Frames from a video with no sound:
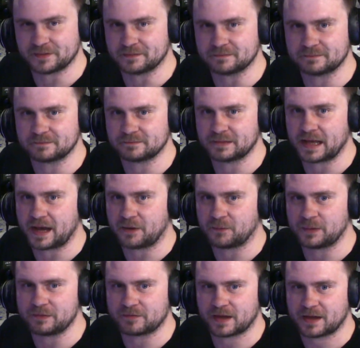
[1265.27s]
And now
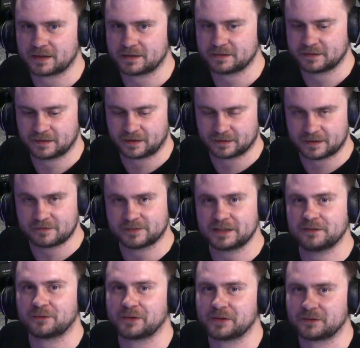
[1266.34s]
we've got a lovely,
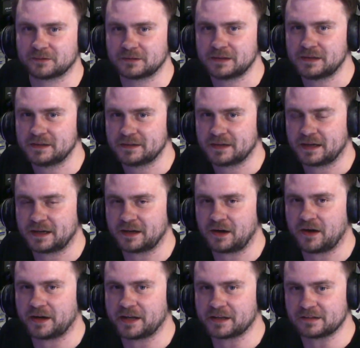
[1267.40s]
loyal
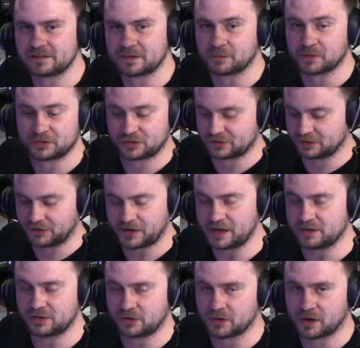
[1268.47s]
audience that we're just
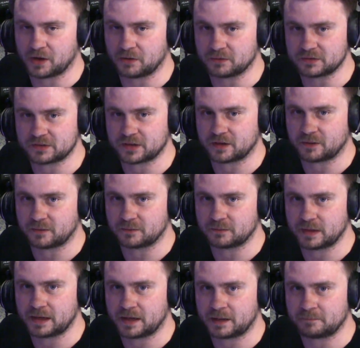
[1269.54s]
looking to grow.
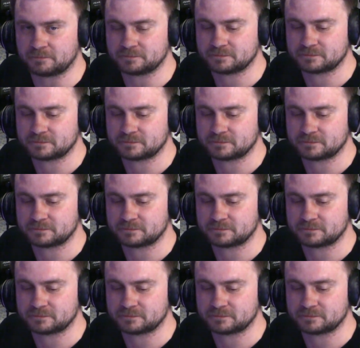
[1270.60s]
So,